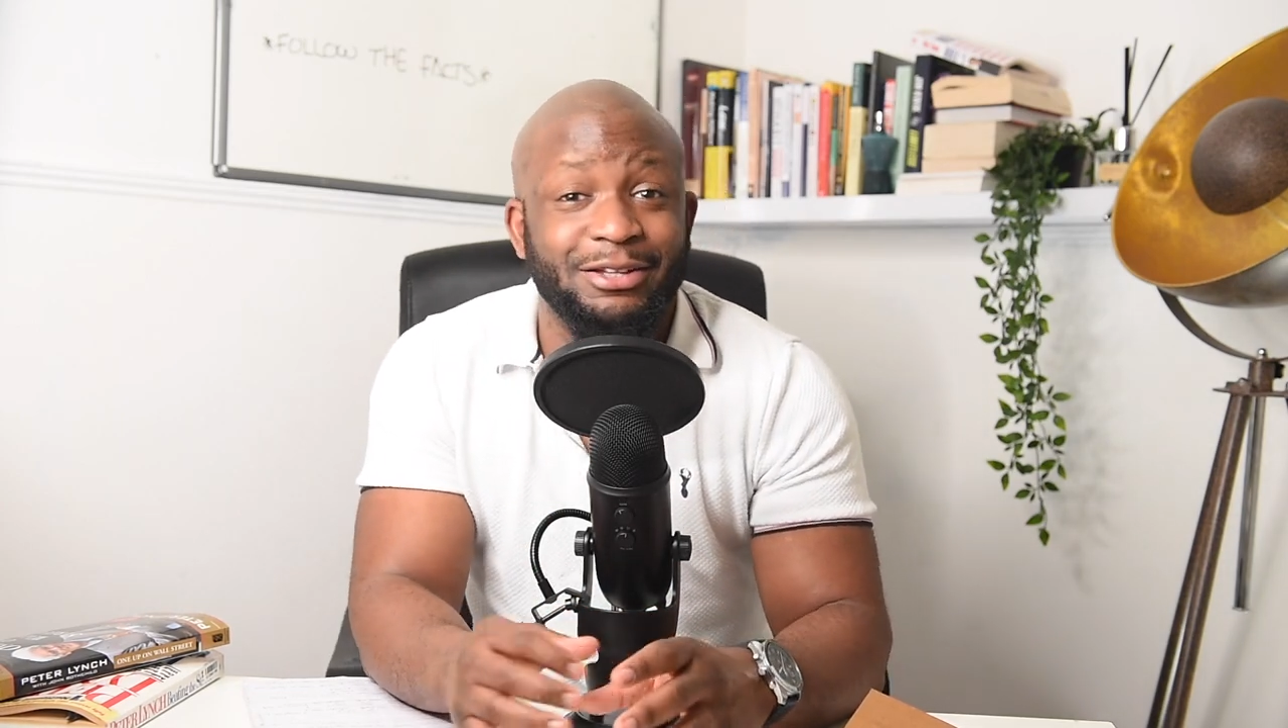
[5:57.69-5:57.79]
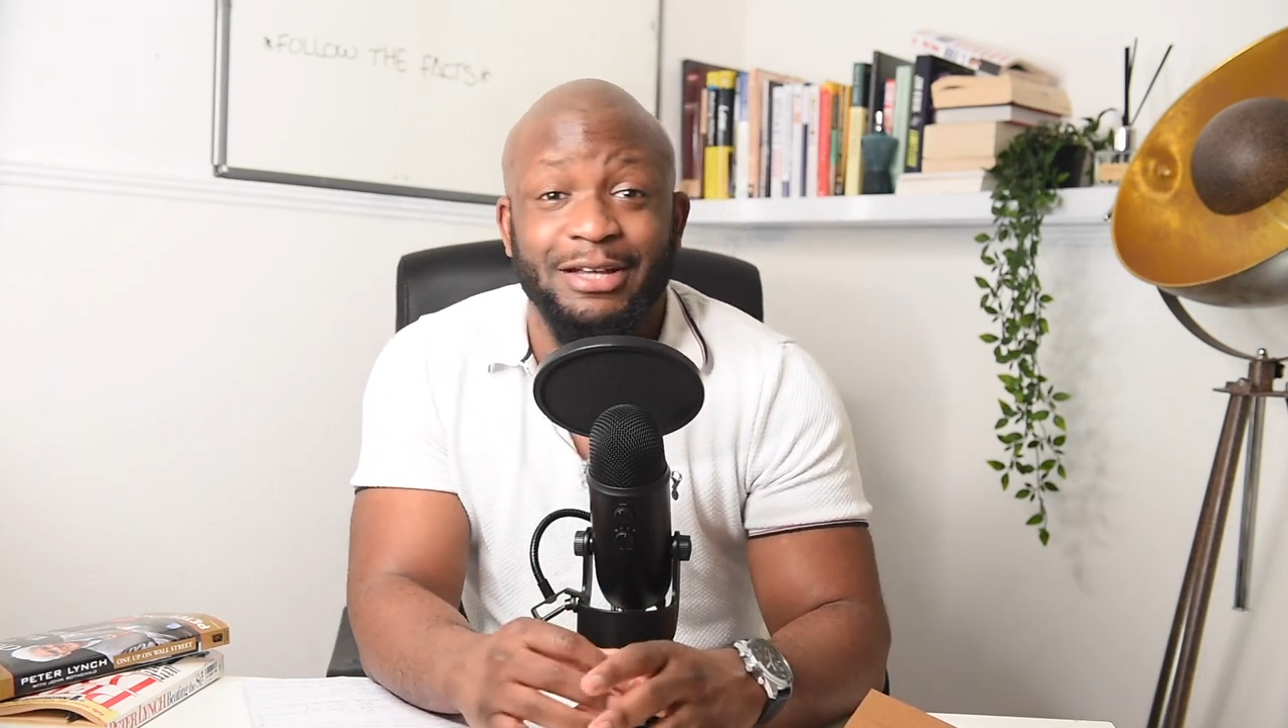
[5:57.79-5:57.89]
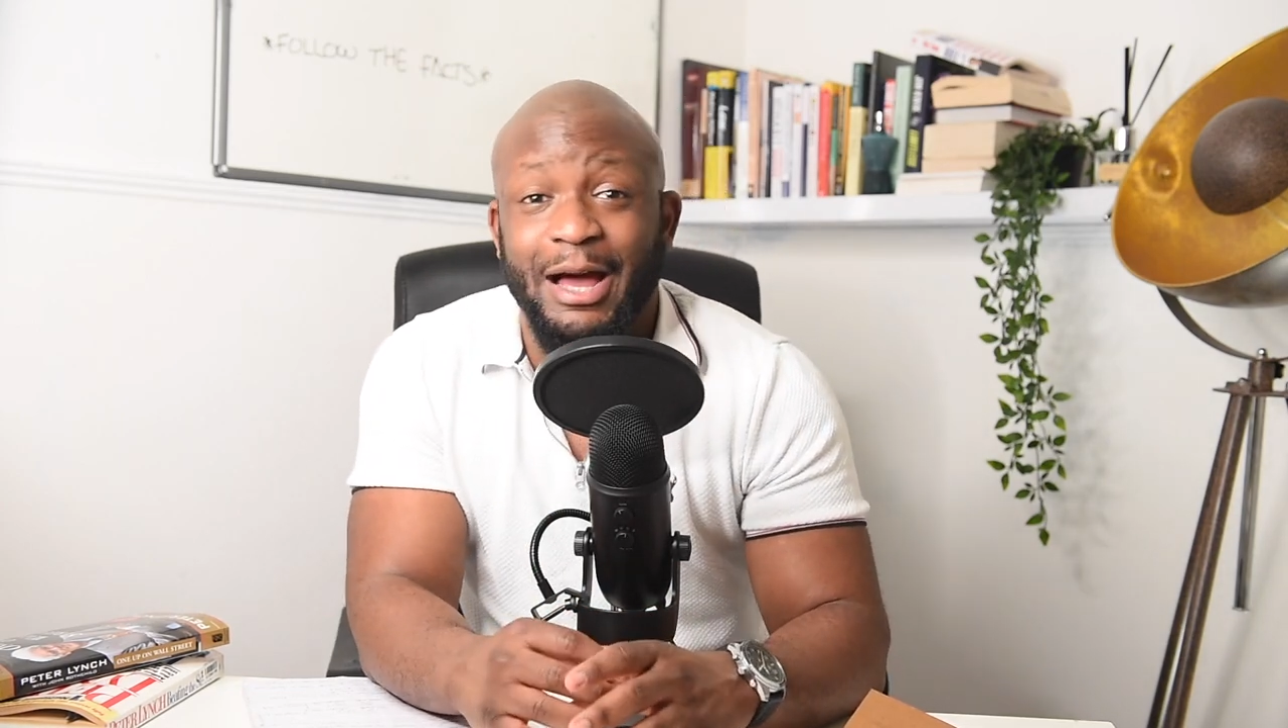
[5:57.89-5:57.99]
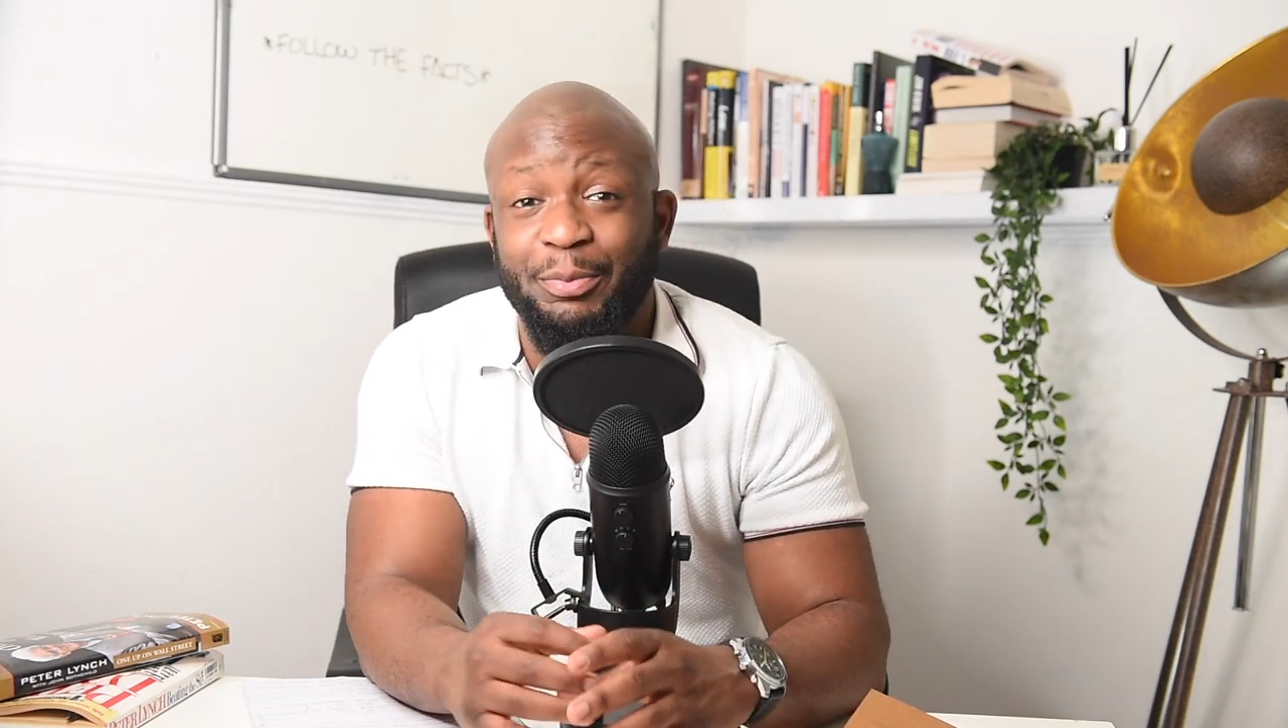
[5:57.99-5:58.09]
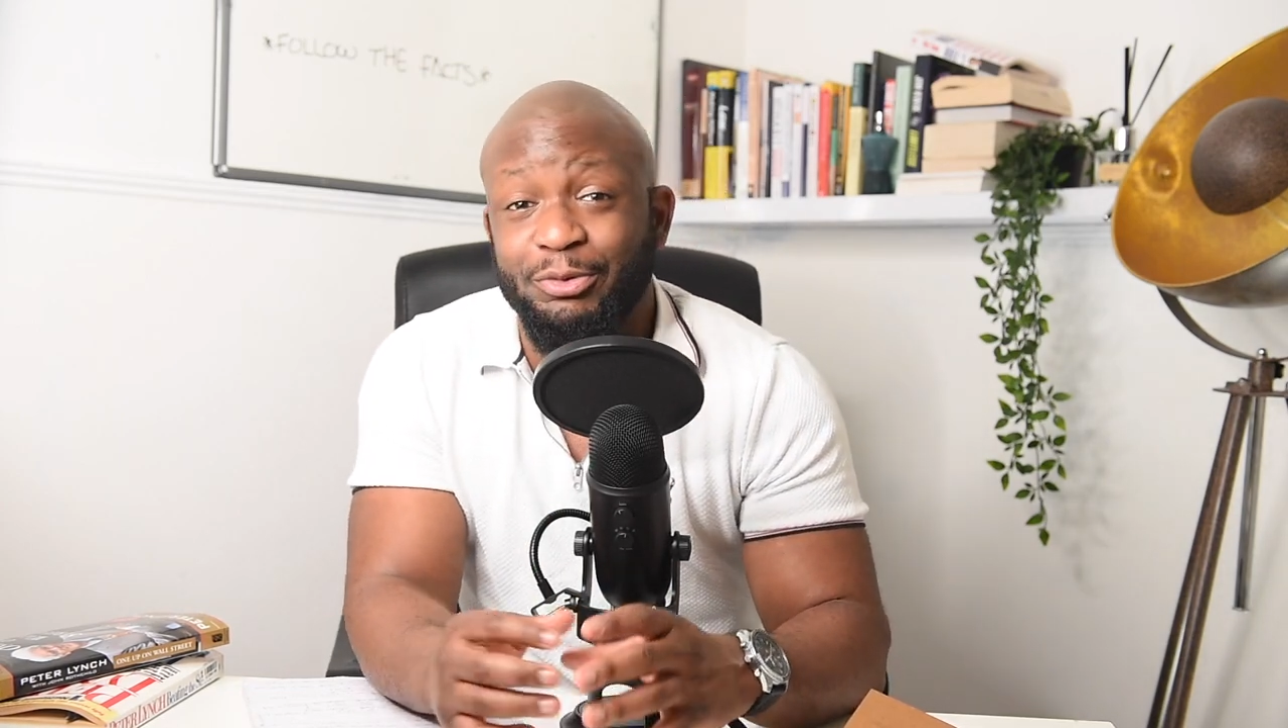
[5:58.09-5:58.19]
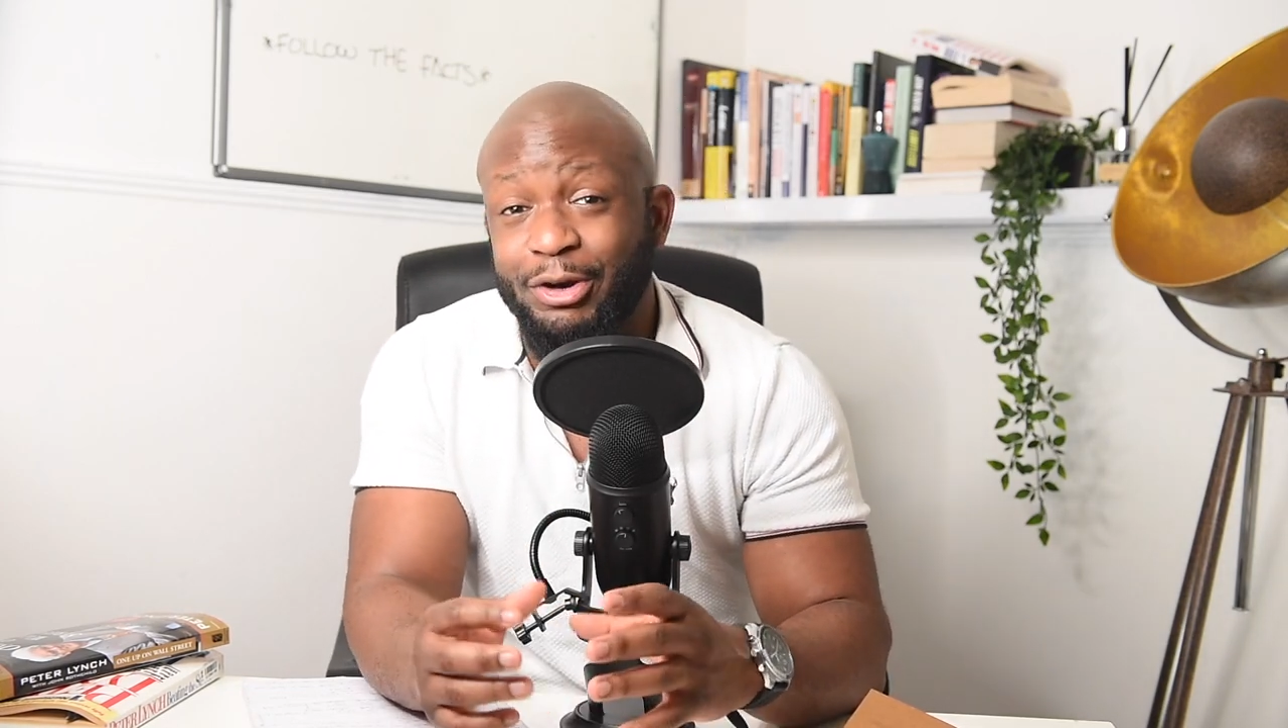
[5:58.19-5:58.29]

to happen